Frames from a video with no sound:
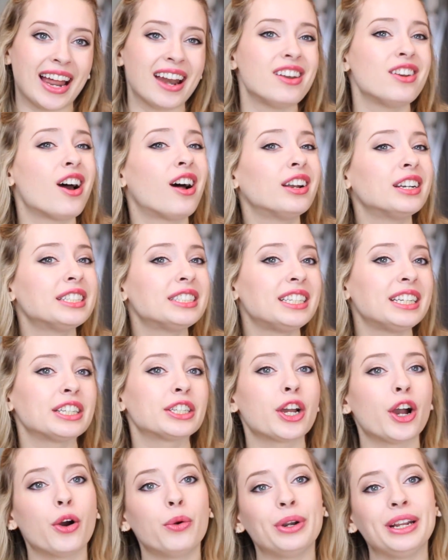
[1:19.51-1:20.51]
That
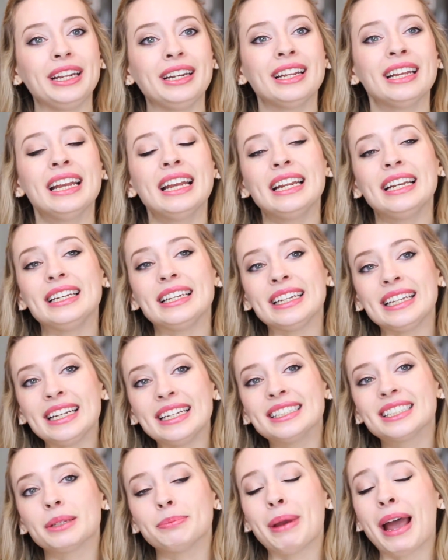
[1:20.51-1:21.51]
non-stick coating
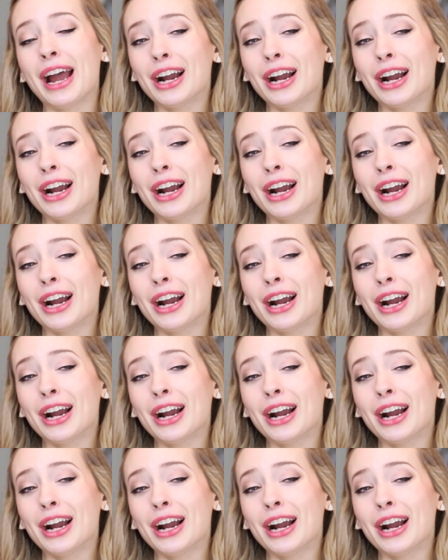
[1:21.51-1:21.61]
needs some